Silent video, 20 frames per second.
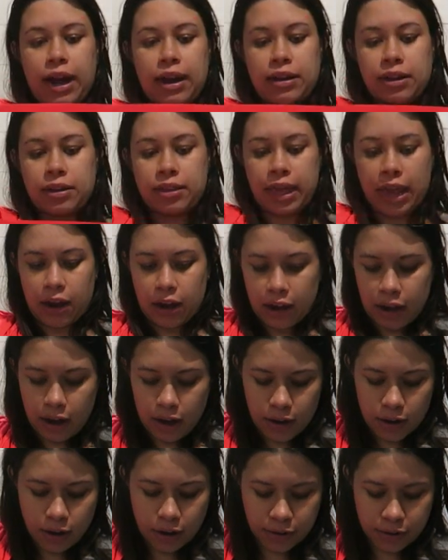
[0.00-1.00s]
and they
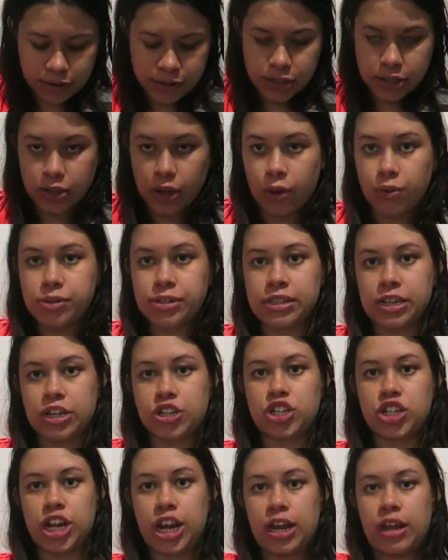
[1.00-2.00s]
are so
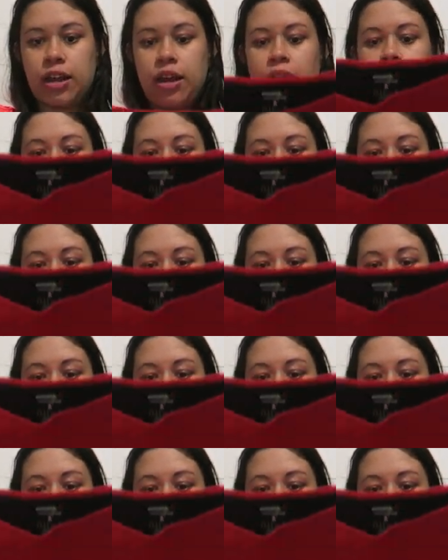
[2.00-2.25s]
cinching,